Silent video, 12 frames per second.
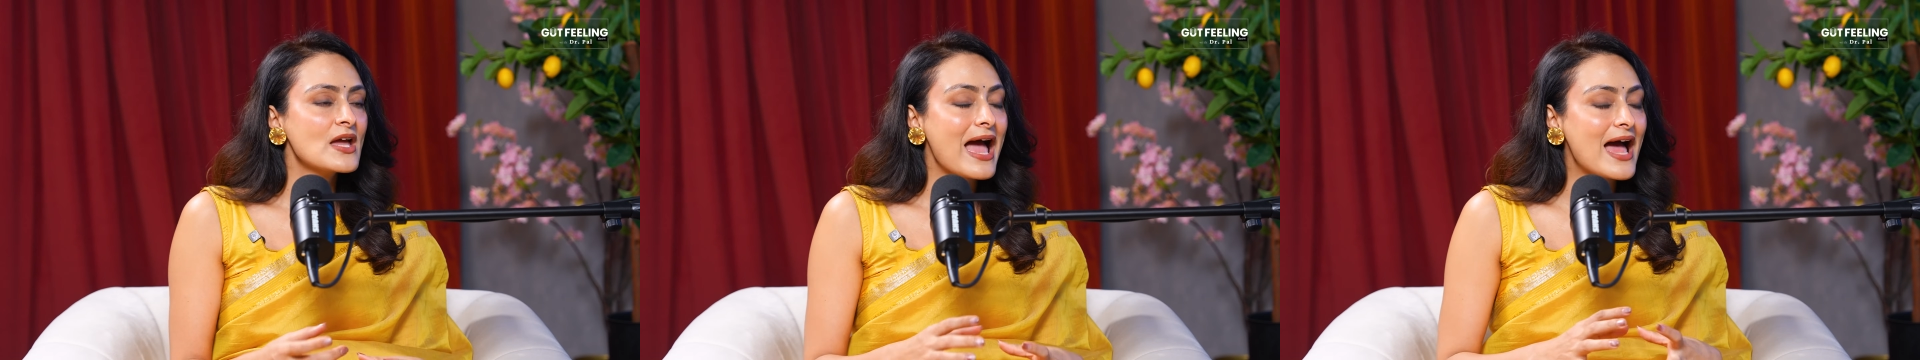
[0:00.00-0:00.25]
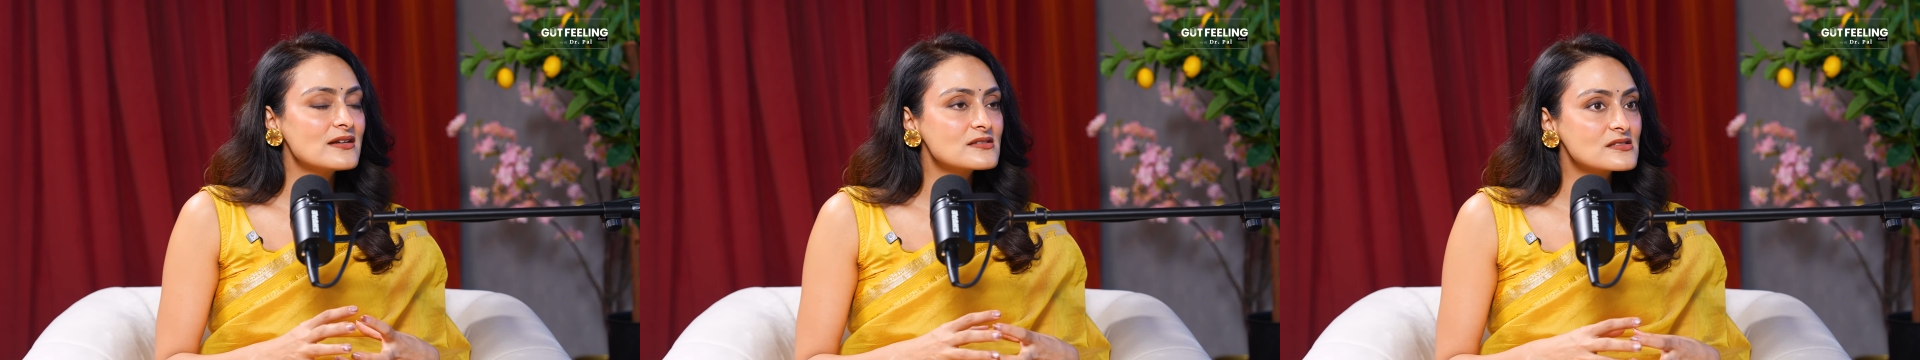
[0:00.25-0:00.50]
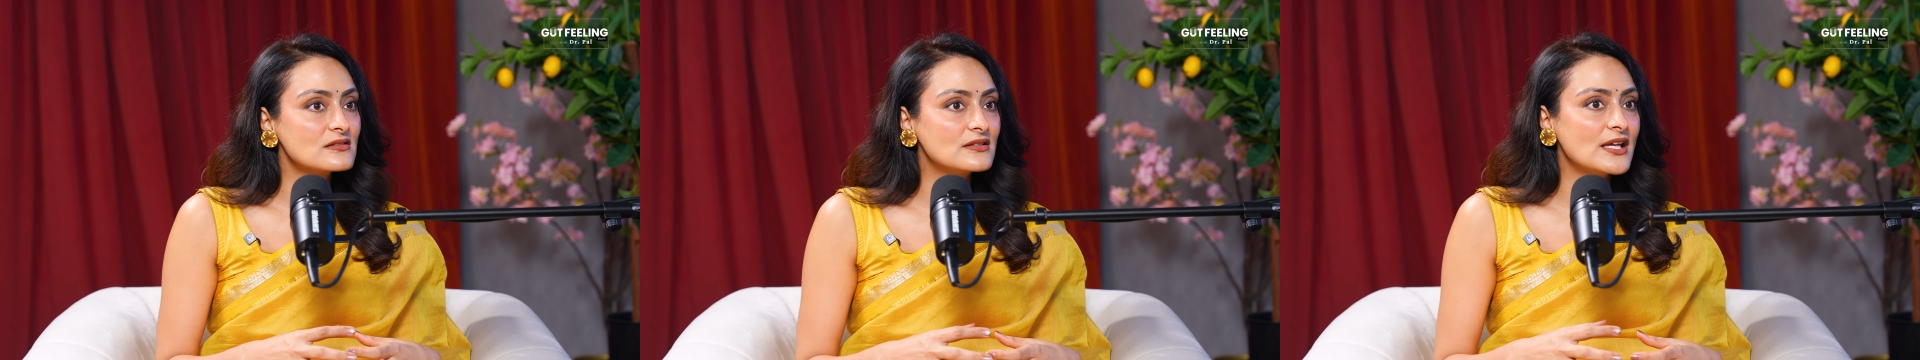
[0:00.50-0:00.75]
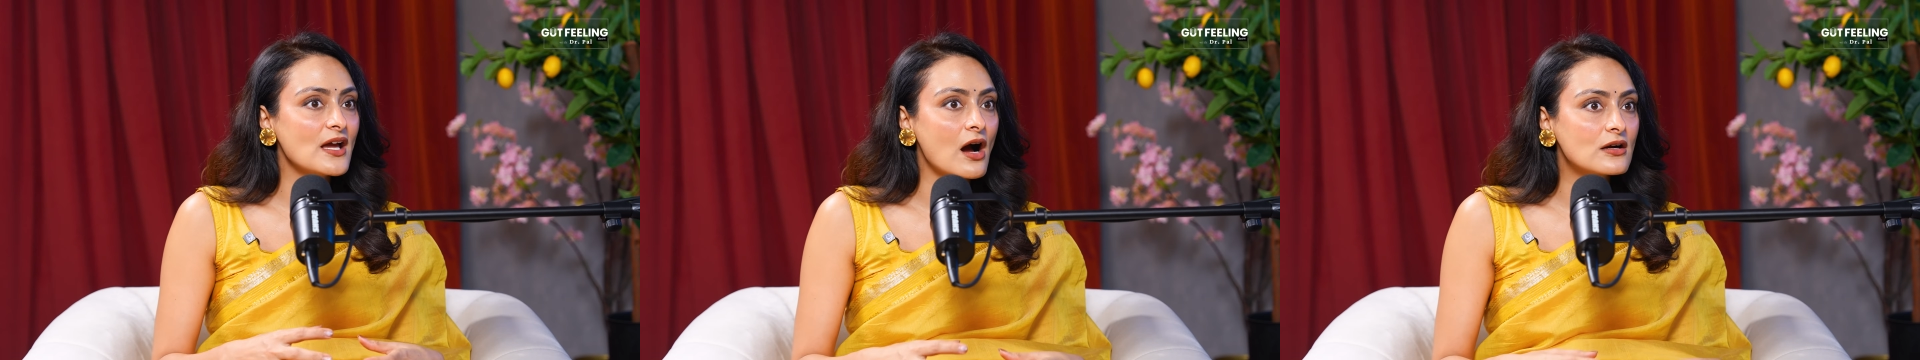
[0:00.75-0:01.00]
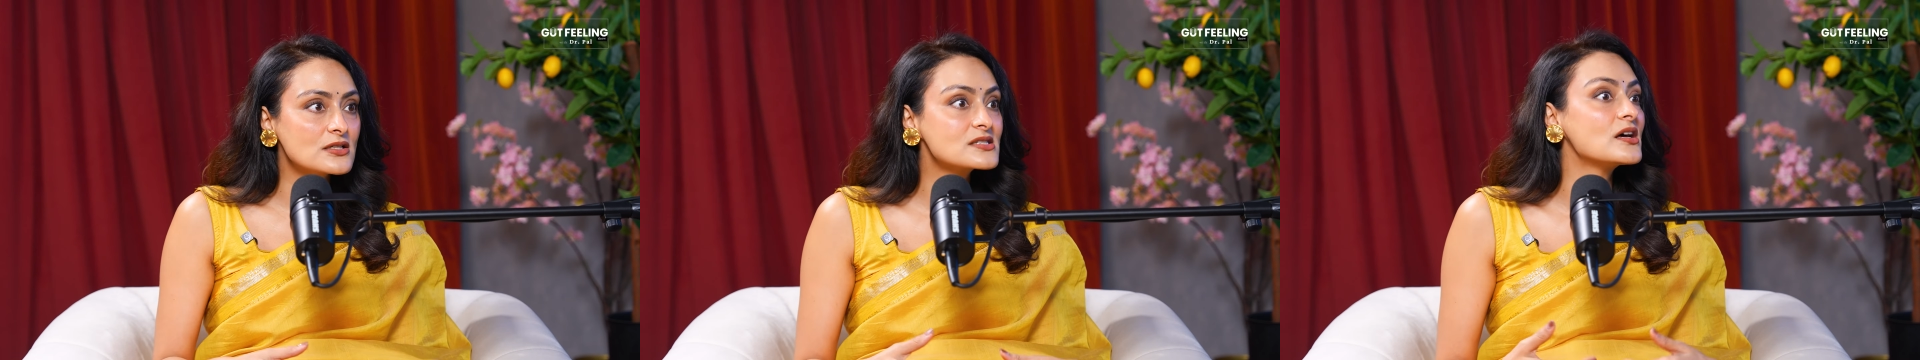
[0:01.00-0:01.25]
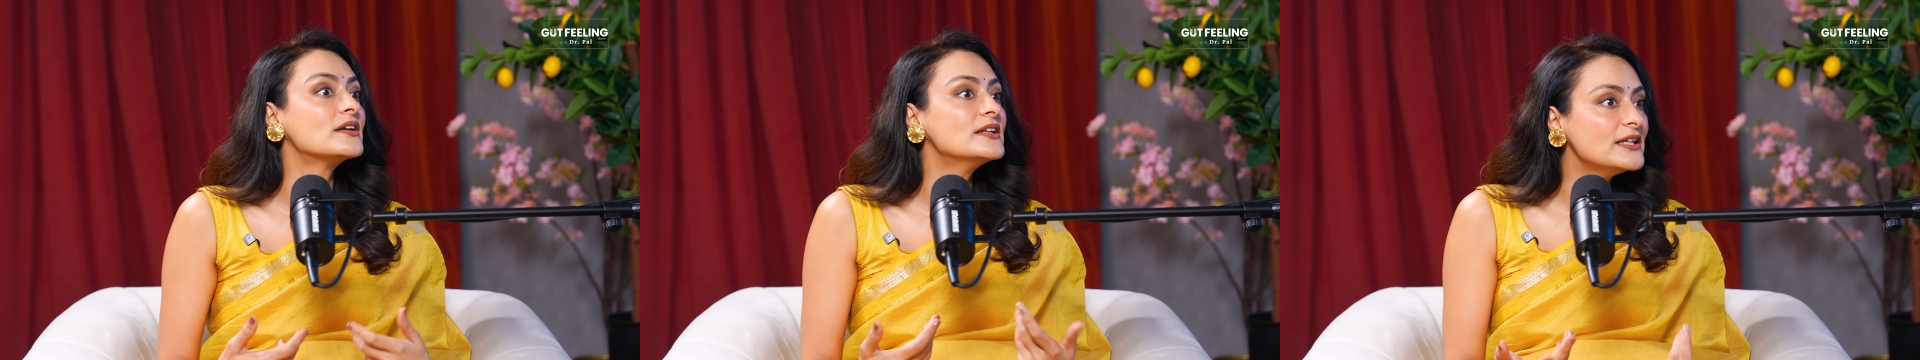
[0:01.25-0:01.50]
And they occur
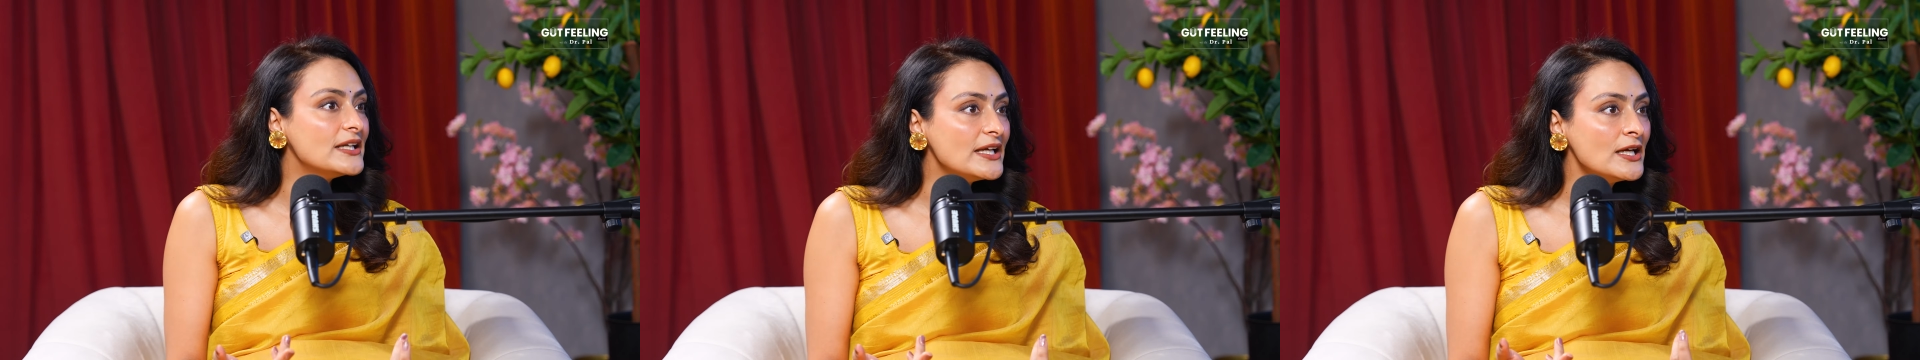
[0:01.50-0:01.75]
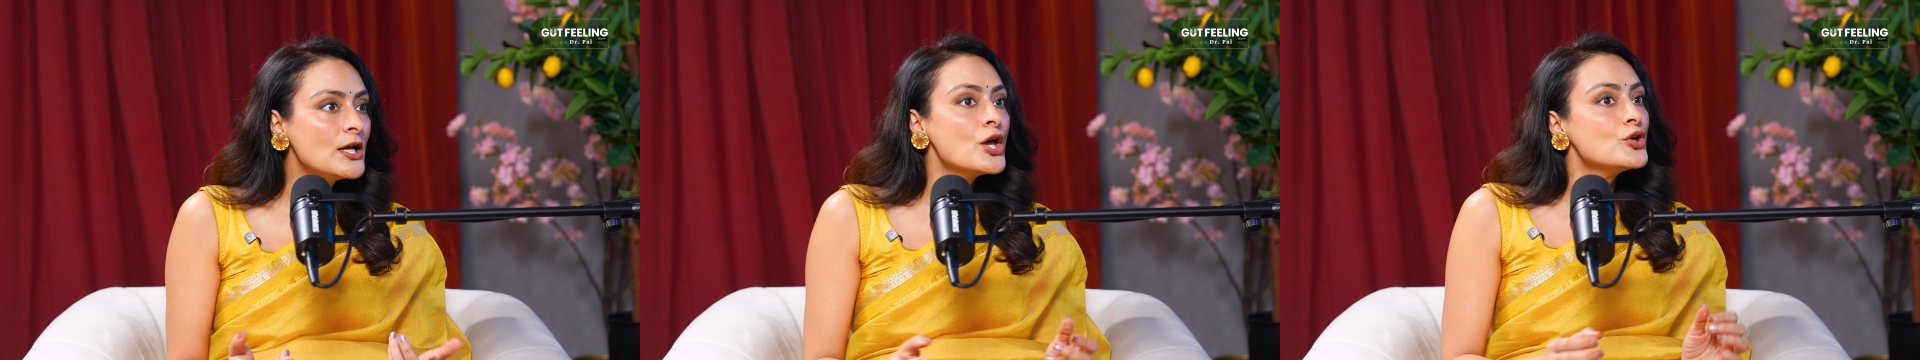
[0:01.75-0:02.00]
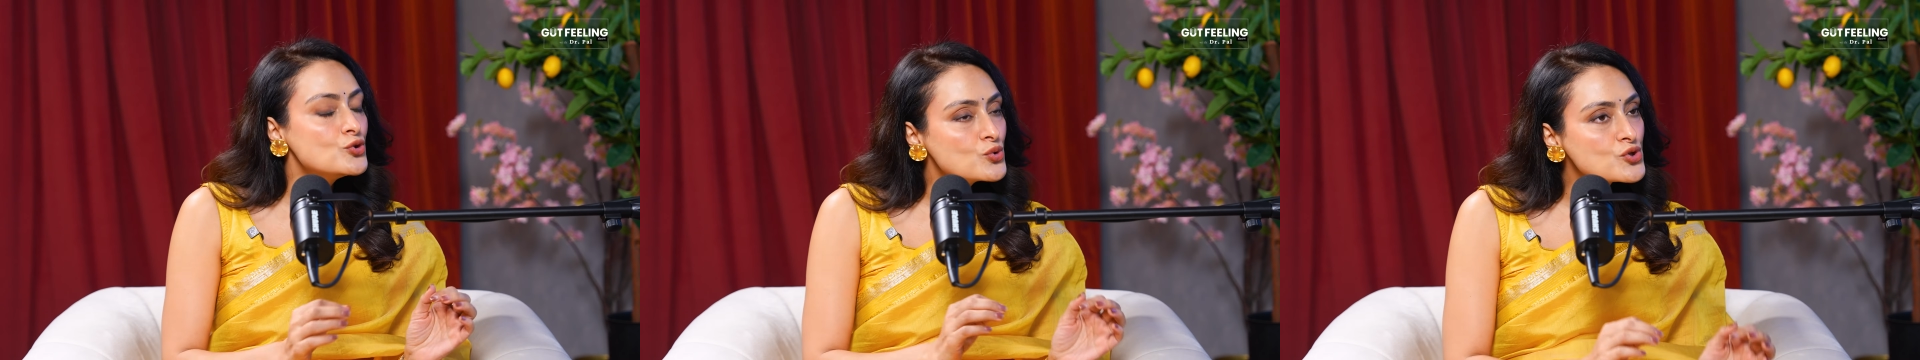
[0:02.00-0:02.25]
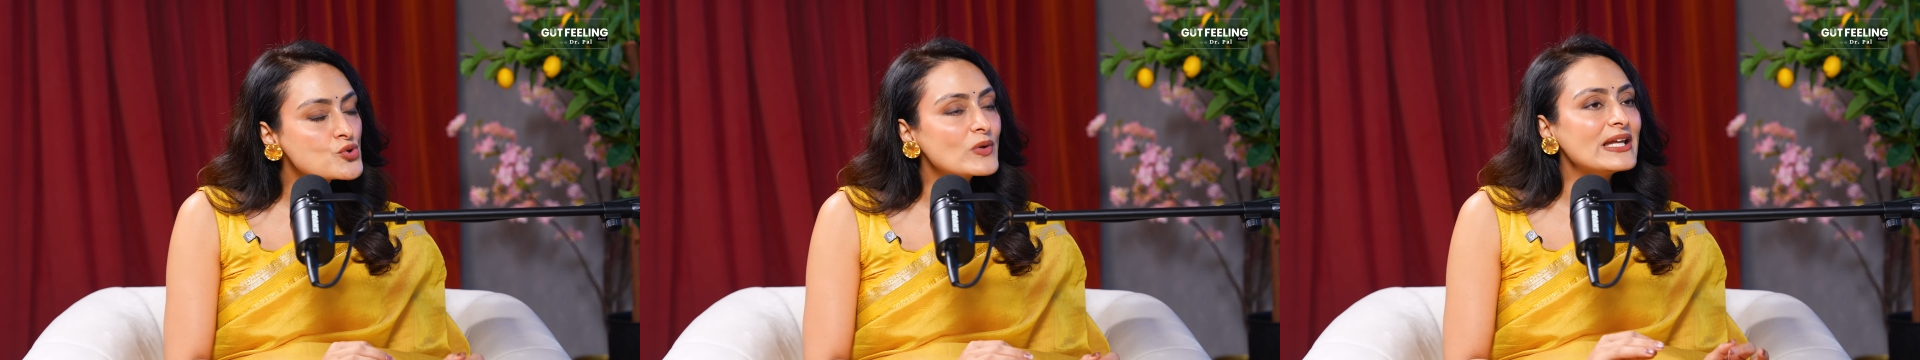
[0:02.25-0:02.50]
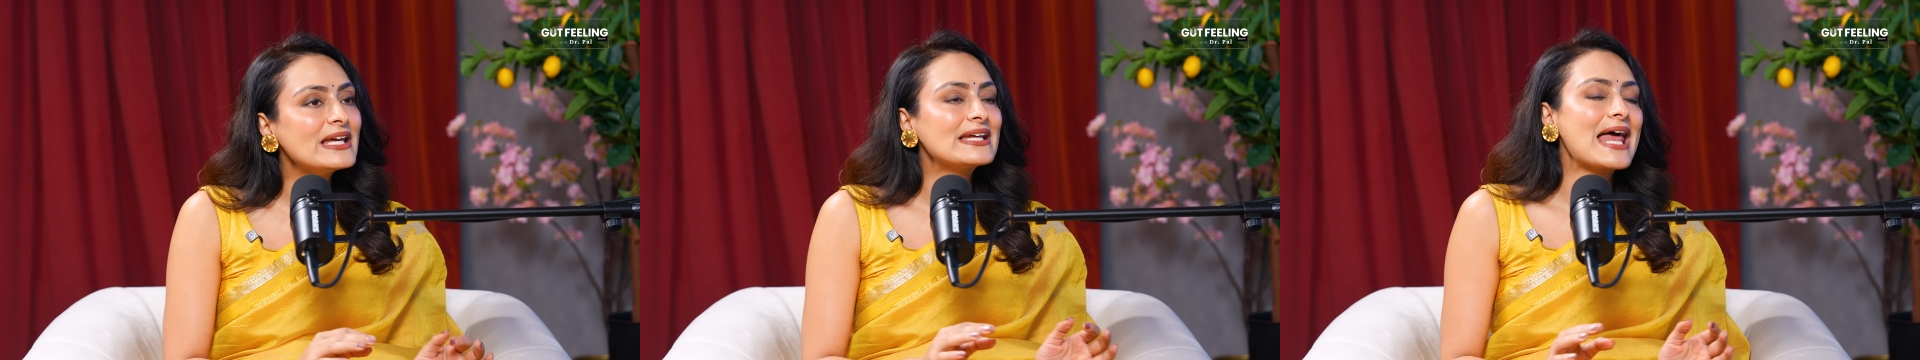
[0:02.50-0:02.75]
suddenly. Usually